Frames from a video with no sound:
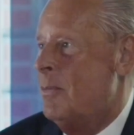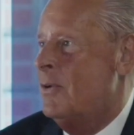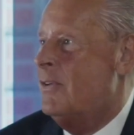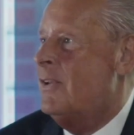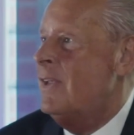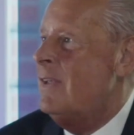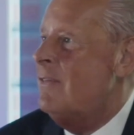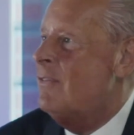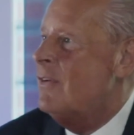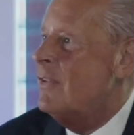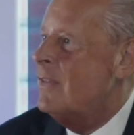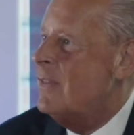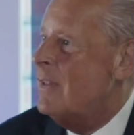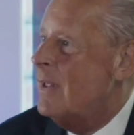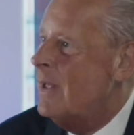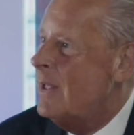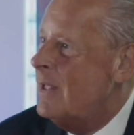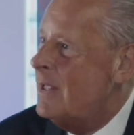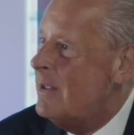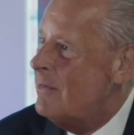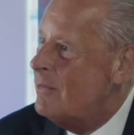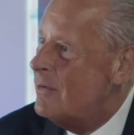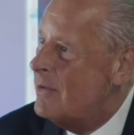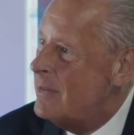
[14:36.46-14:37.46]
But
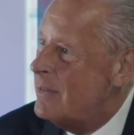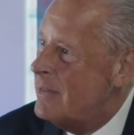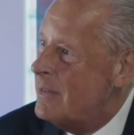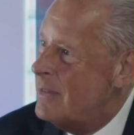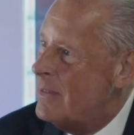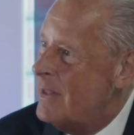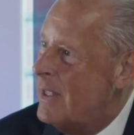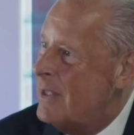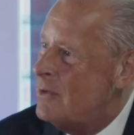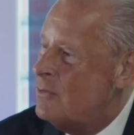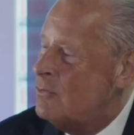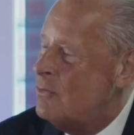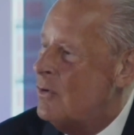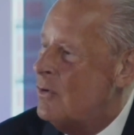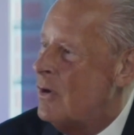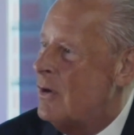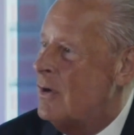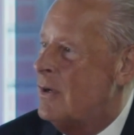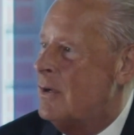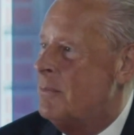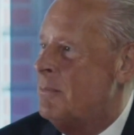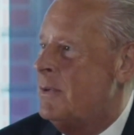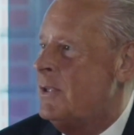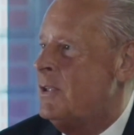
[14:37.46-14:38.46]
even then,
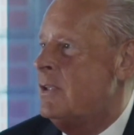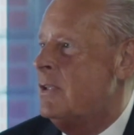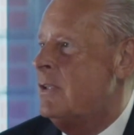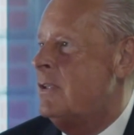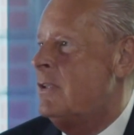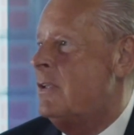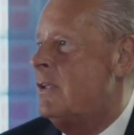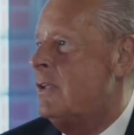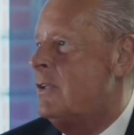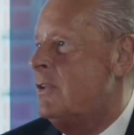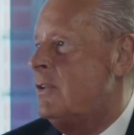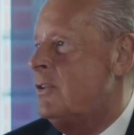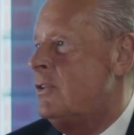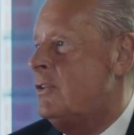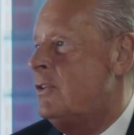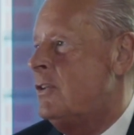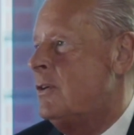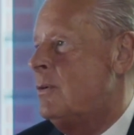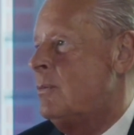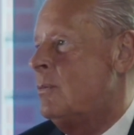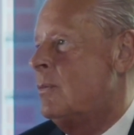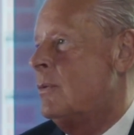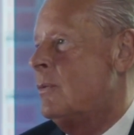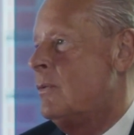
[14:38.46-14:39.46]
Ryan, I mean,
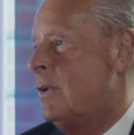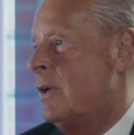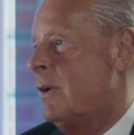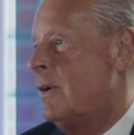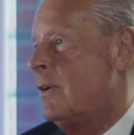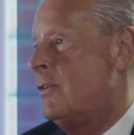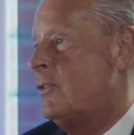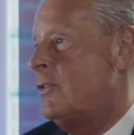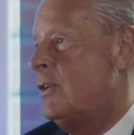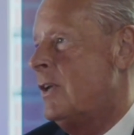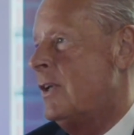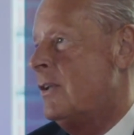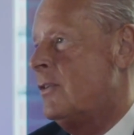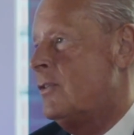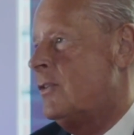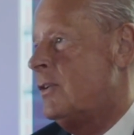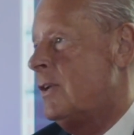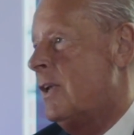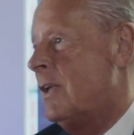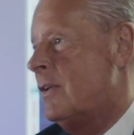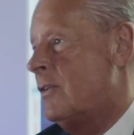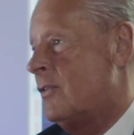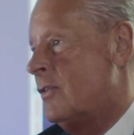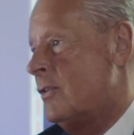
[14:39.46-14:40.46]
you will know
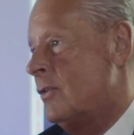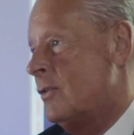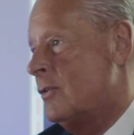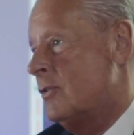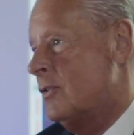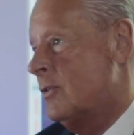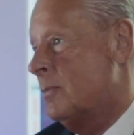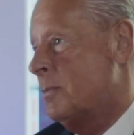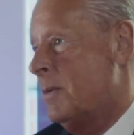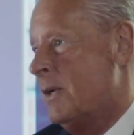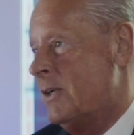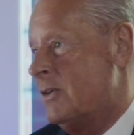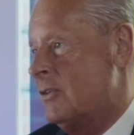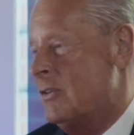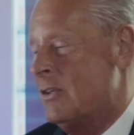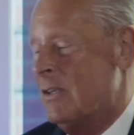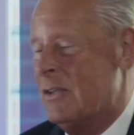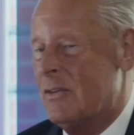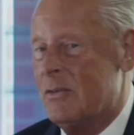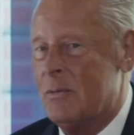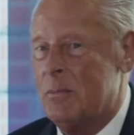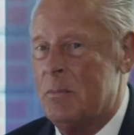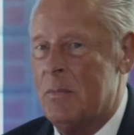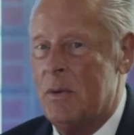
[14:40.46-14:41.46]
it's your
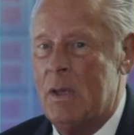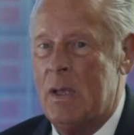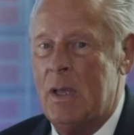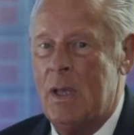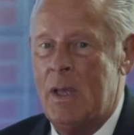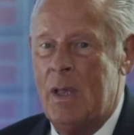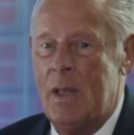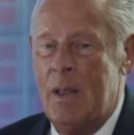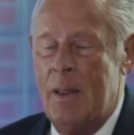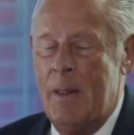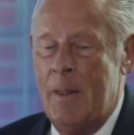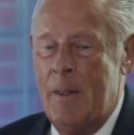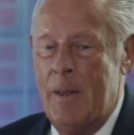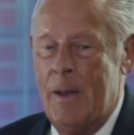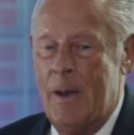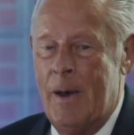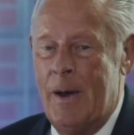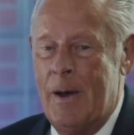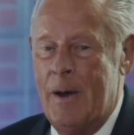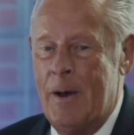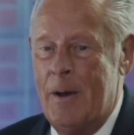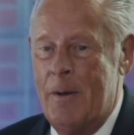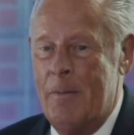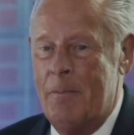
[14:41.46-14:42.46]
specialism, but
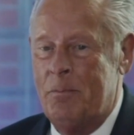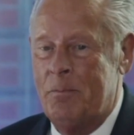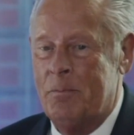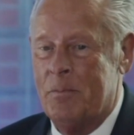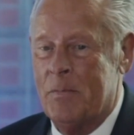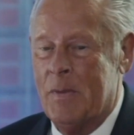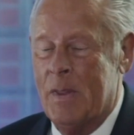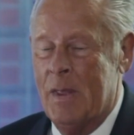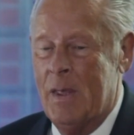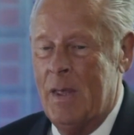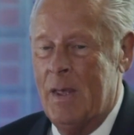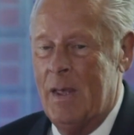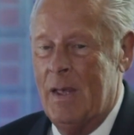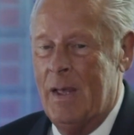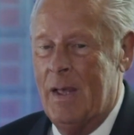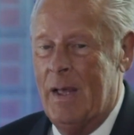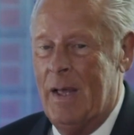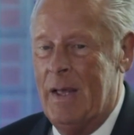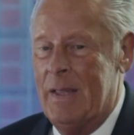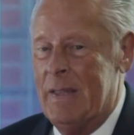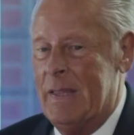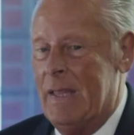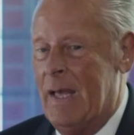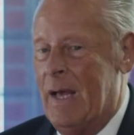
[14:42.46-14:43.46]

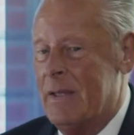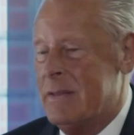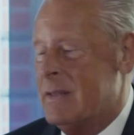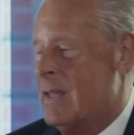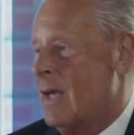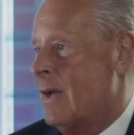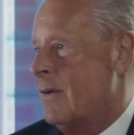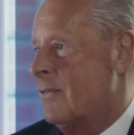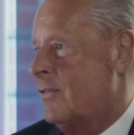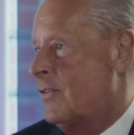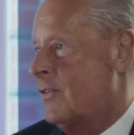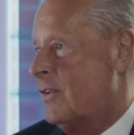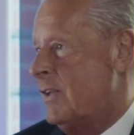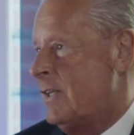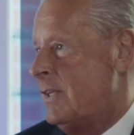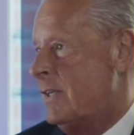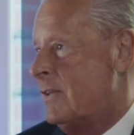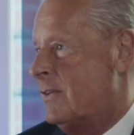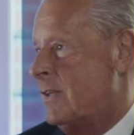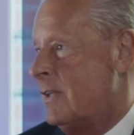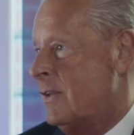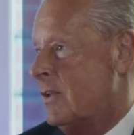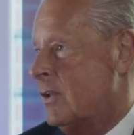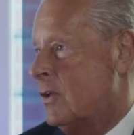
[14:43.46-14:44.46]
I've seen
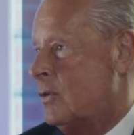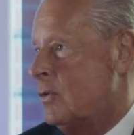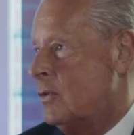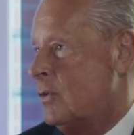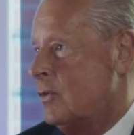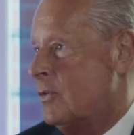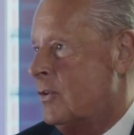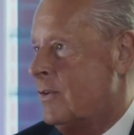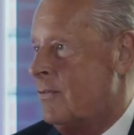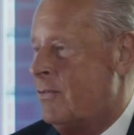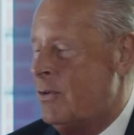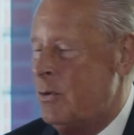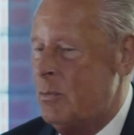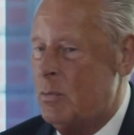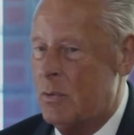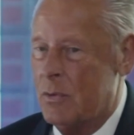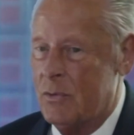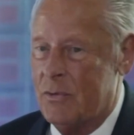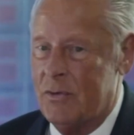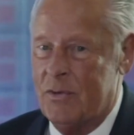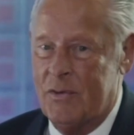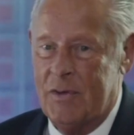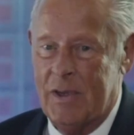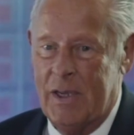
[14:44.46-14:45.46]
it in the courts. If you
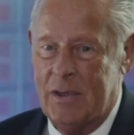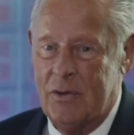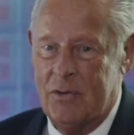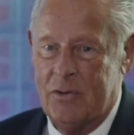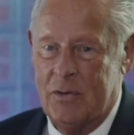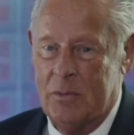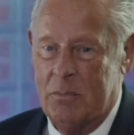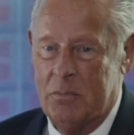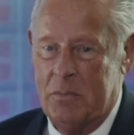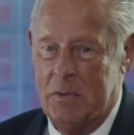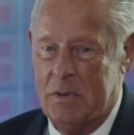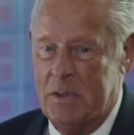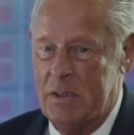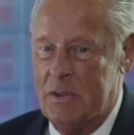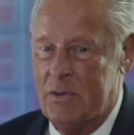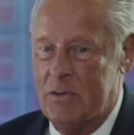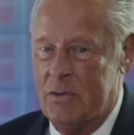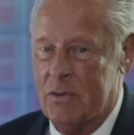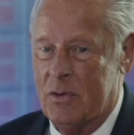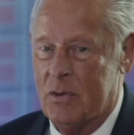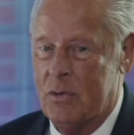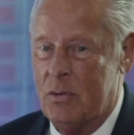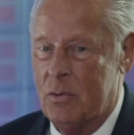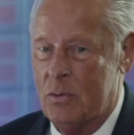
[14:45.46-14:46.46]
want to take somebody
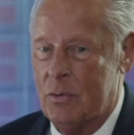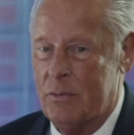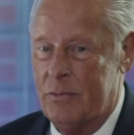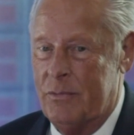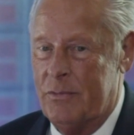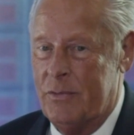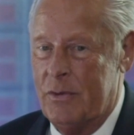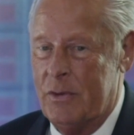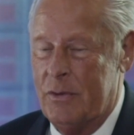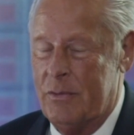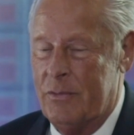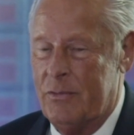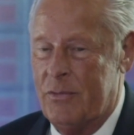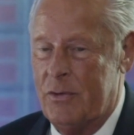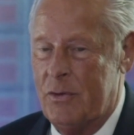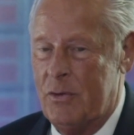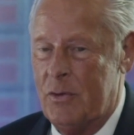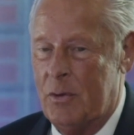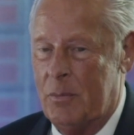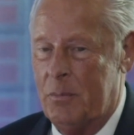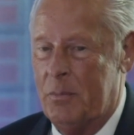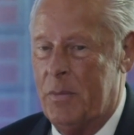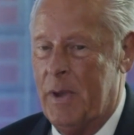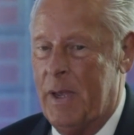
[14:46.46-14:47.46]
to court for
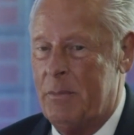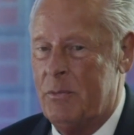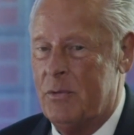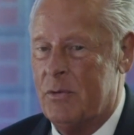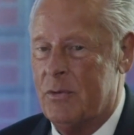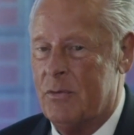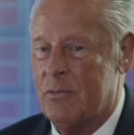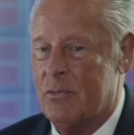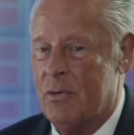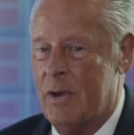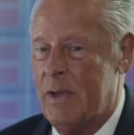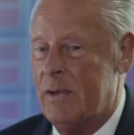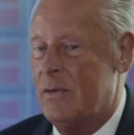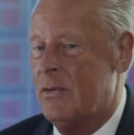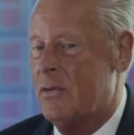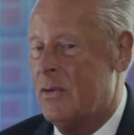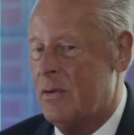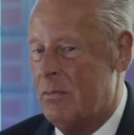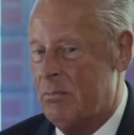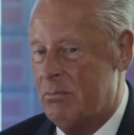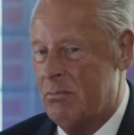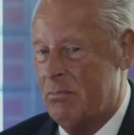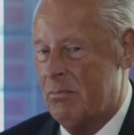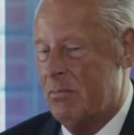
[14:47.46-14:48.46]
non-payment of rent
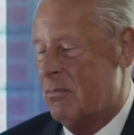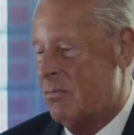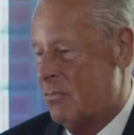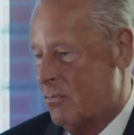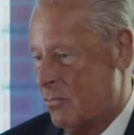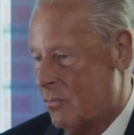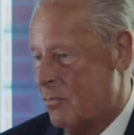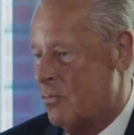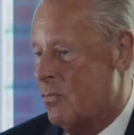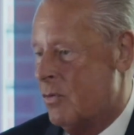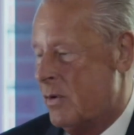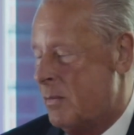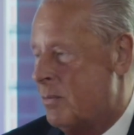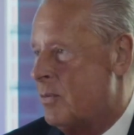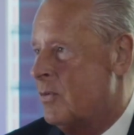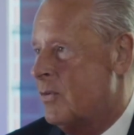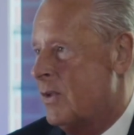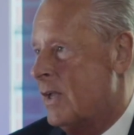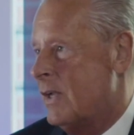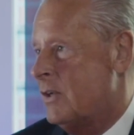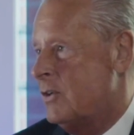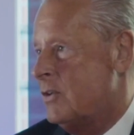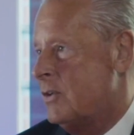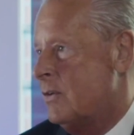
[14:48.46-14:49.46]
and
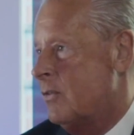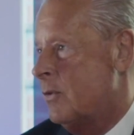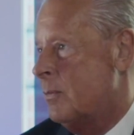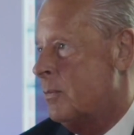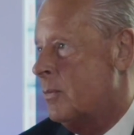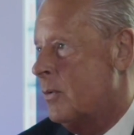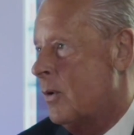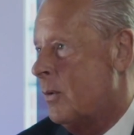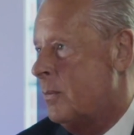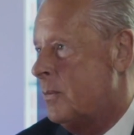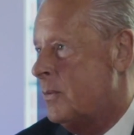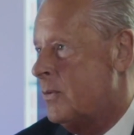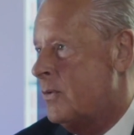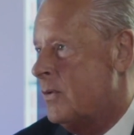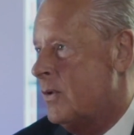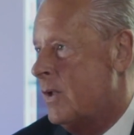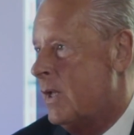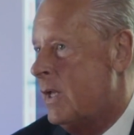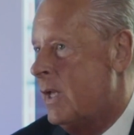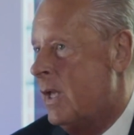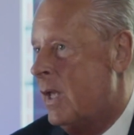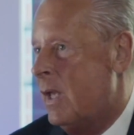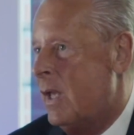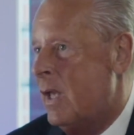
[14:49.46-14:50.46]
repossession of the
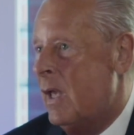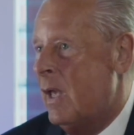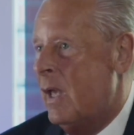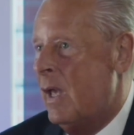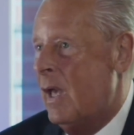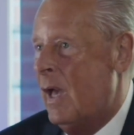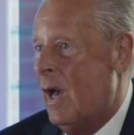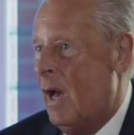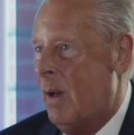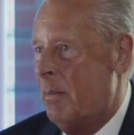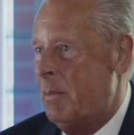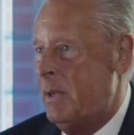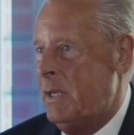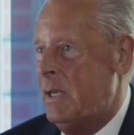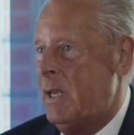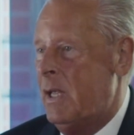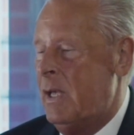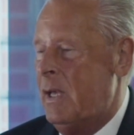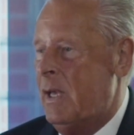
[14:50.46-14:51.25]
property, I mean,